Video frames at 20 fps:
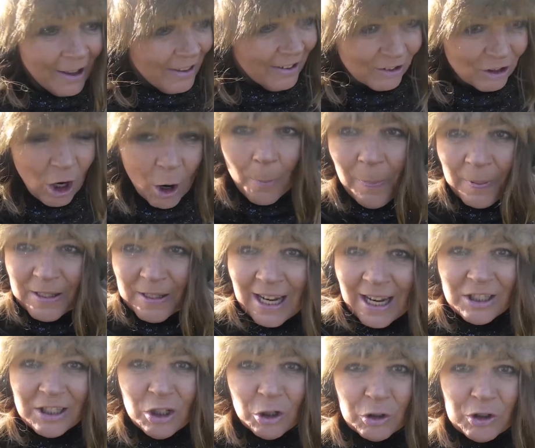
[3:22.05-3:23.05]
There's got to be
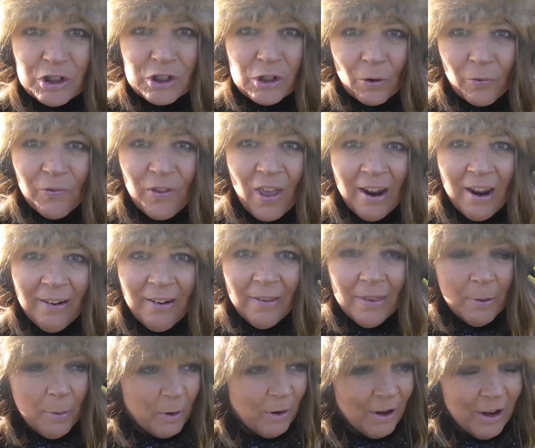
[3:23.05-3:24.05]
dead good stuff there,
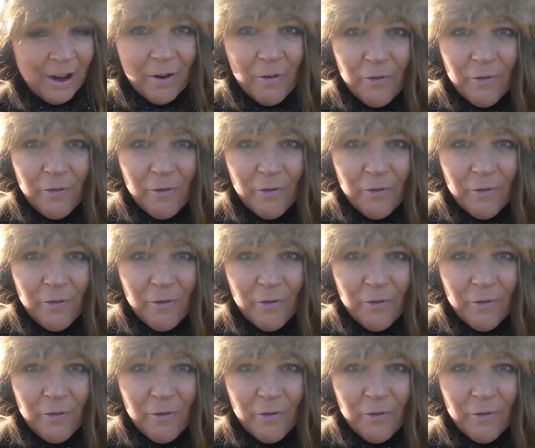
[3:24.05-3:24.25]
aren't there?